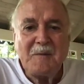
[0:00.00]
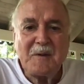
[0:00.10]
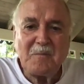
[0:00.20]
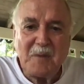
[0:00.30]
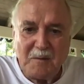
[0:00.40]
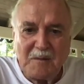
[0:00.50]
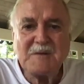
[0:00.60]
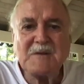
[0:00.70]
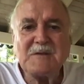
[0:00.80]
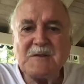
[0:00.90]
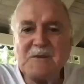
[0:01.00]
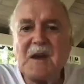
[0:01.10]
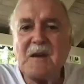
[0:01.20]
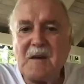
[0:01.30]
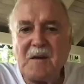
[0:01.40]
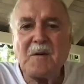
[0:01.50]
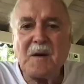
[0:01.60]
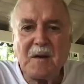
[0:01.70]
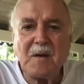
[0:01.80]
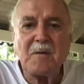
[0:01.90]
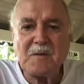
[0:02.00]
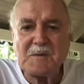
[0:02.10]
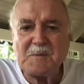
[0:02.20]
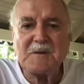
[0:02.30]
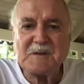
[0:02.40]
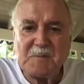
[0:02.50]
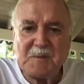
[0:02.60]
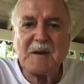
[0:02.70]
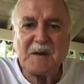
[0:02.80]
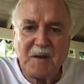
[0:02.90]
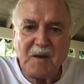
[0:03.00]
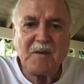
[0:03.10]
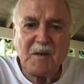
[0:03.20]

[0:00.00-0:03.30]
The moment that you get into adult responsibilities,